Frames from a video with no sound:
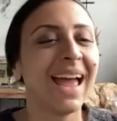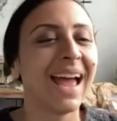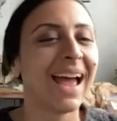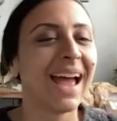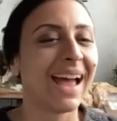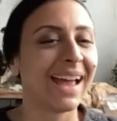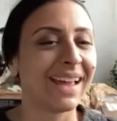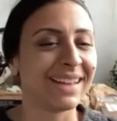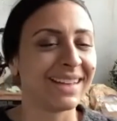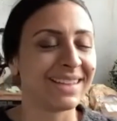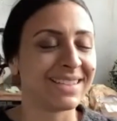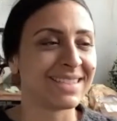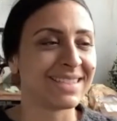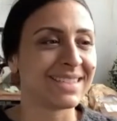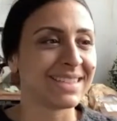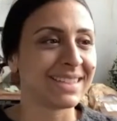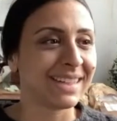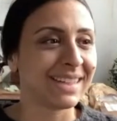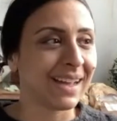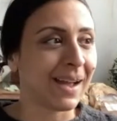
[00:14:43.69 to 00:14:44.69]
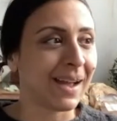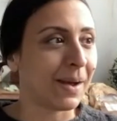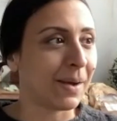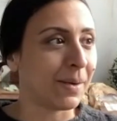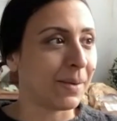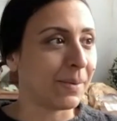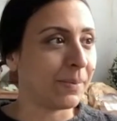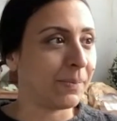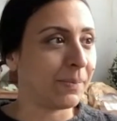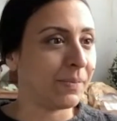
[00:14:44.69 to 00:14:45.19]
And
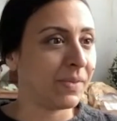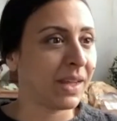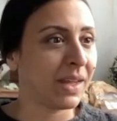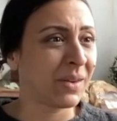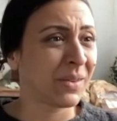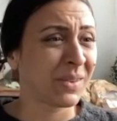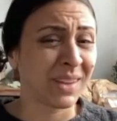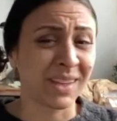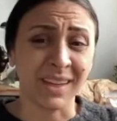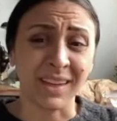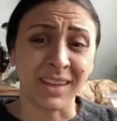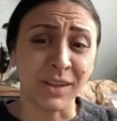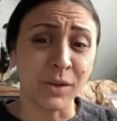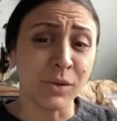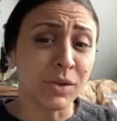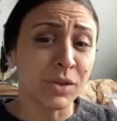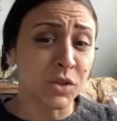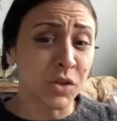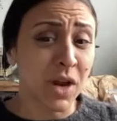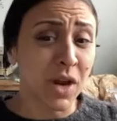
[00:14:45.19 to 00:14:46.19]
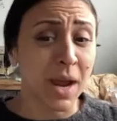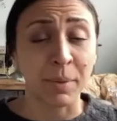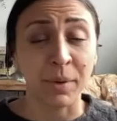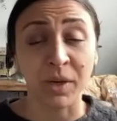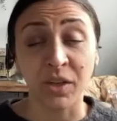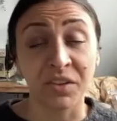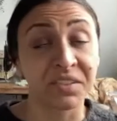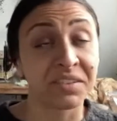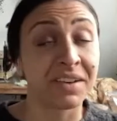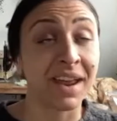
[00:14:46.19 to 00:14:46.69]
they were like, you can try, but
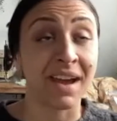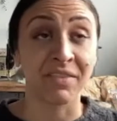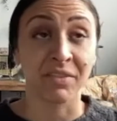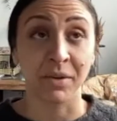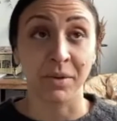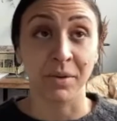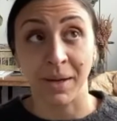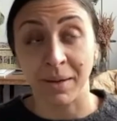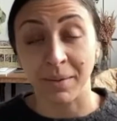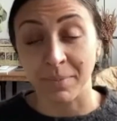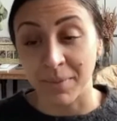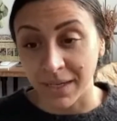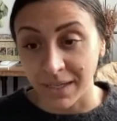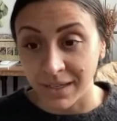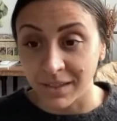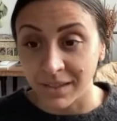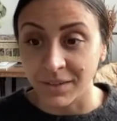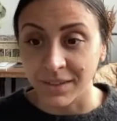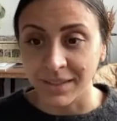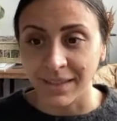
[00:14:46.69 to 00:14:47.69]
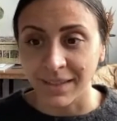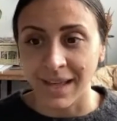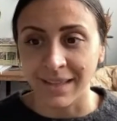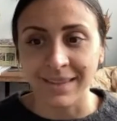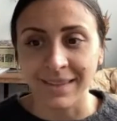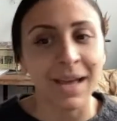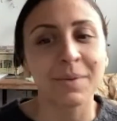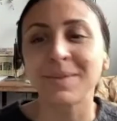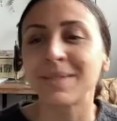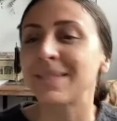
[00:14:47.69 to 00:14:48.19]
you'll never make money doing
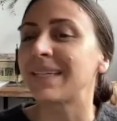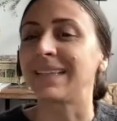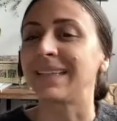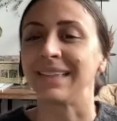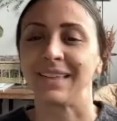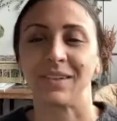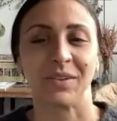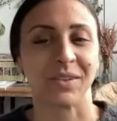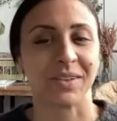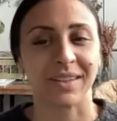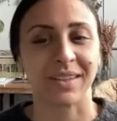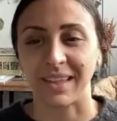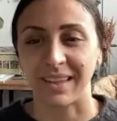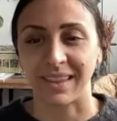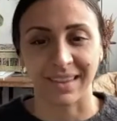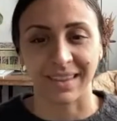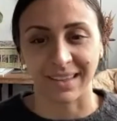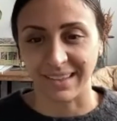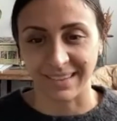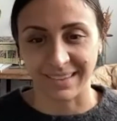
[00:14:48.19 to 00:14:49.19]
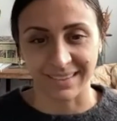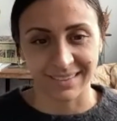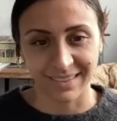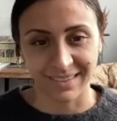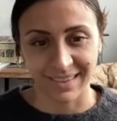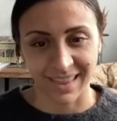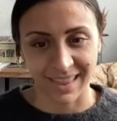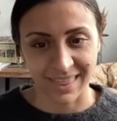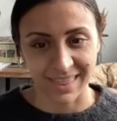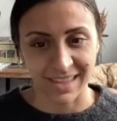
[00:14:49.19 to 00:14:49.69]
that. That was like literally the
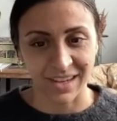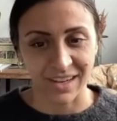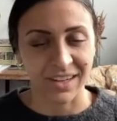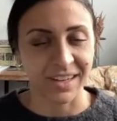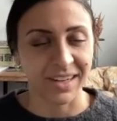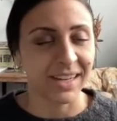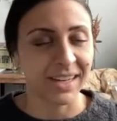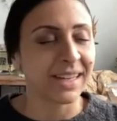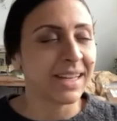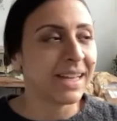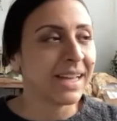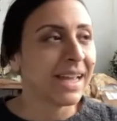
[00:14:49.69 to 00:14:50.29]
theory.